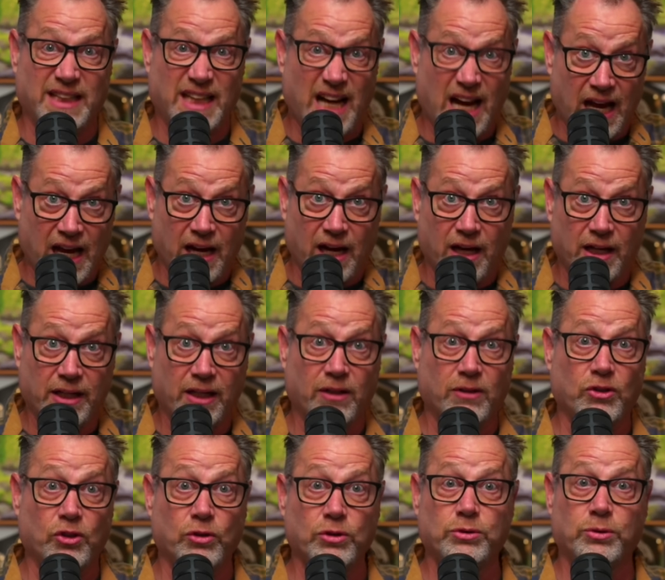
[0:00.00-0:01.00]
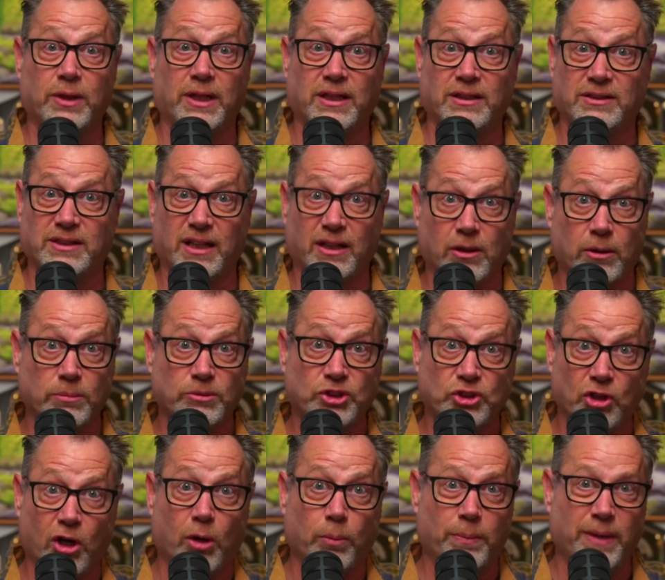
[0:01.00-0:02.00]
The ionic nutrients, they call them
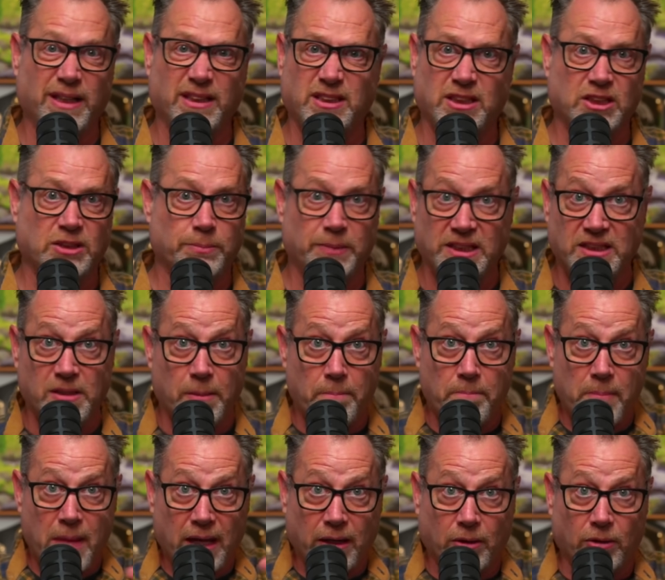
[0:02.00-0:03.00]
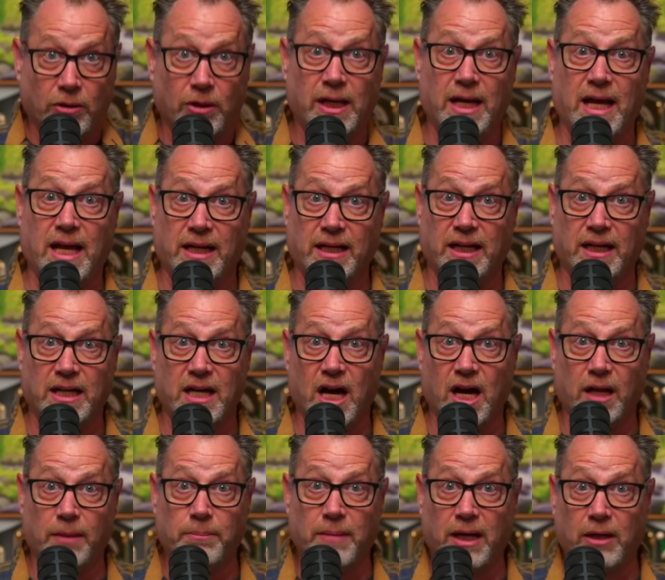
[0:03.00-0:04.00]
salt based, just means a metal and a
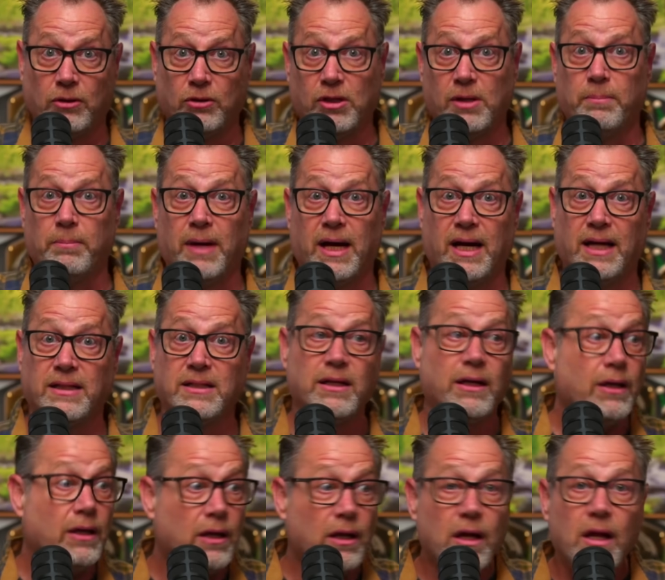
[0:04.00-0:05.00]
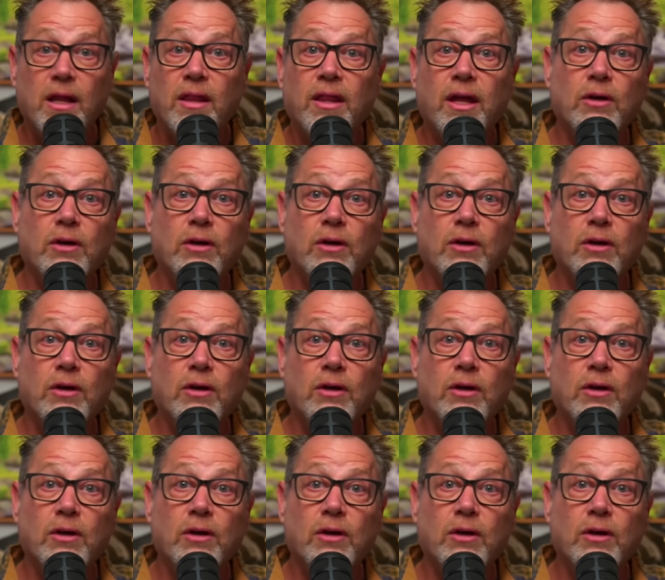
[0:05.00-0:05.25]
non metal combined. Mm-hmm.